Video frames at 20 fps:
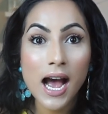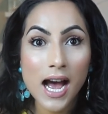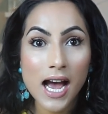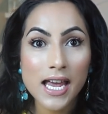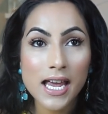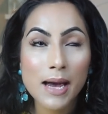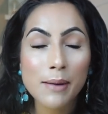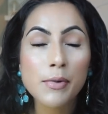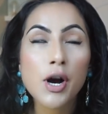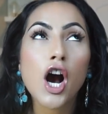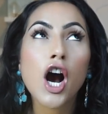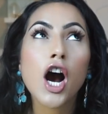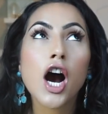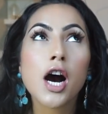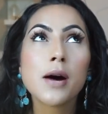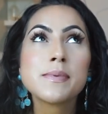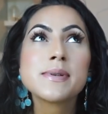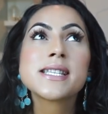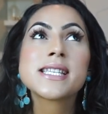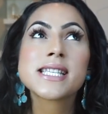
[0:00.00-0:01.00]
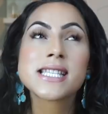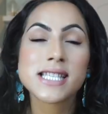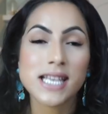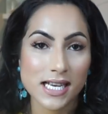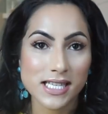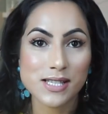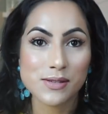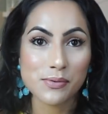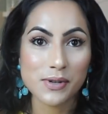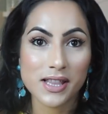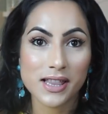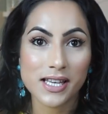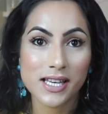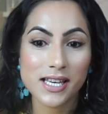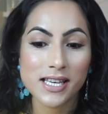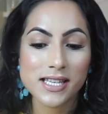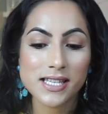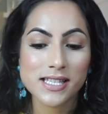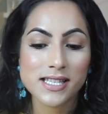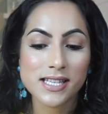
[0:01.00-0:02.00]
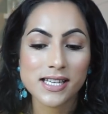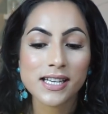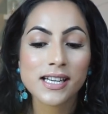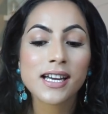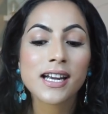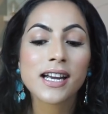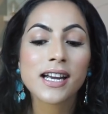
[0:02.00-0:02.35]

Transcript: I am obsessed with these.